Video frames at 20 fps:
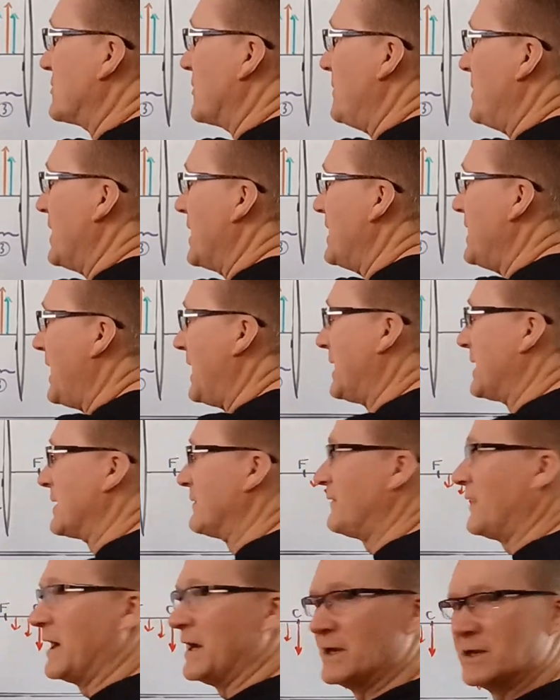would be a
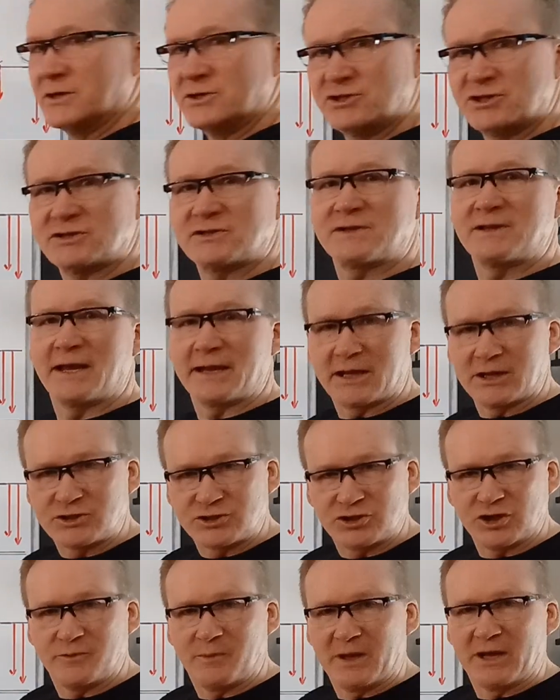negative height, just like it
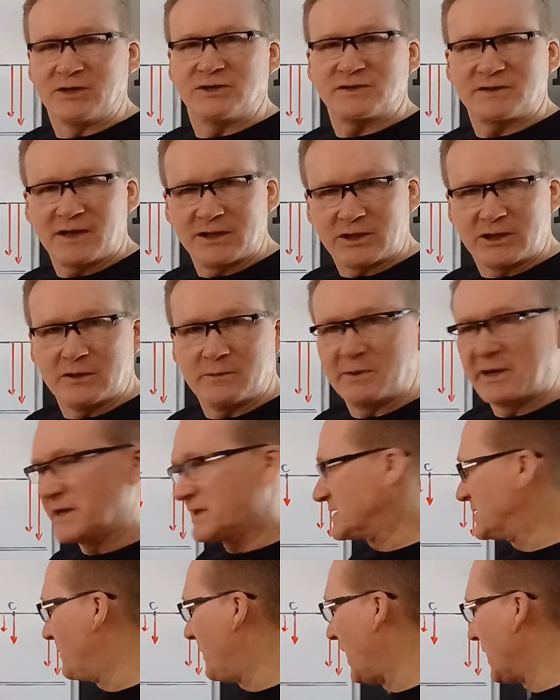should be, just like you would
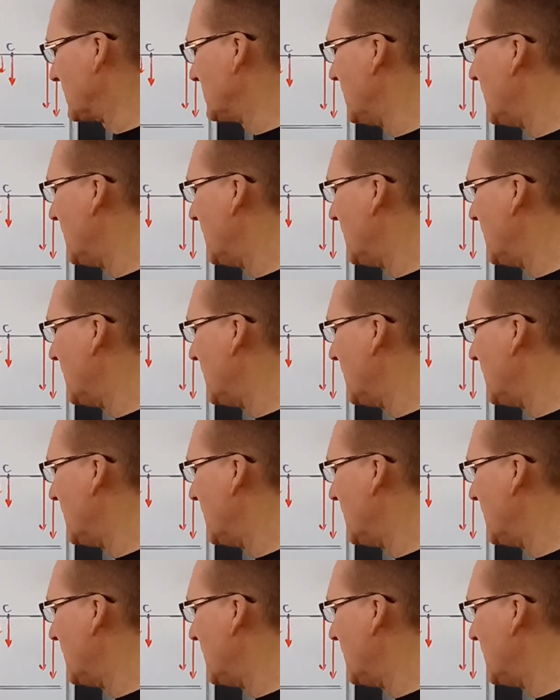expect.